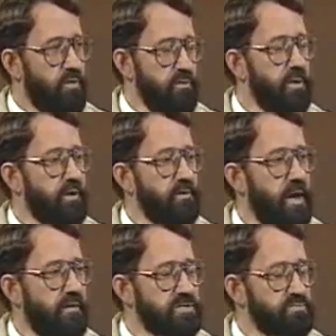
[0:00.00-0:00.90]

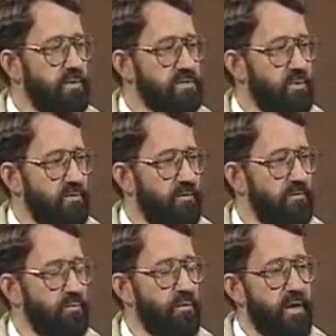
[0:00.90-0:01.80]
Theoretically, the average speed is about
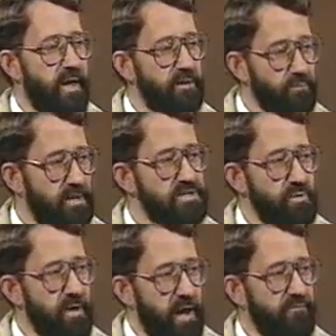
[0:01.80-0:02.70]
50. With the headwinds,
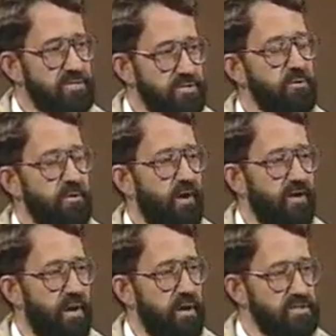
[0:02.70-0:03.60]
we averaged
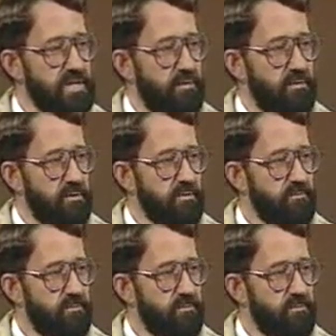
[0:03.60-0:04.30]
35 miles an hour.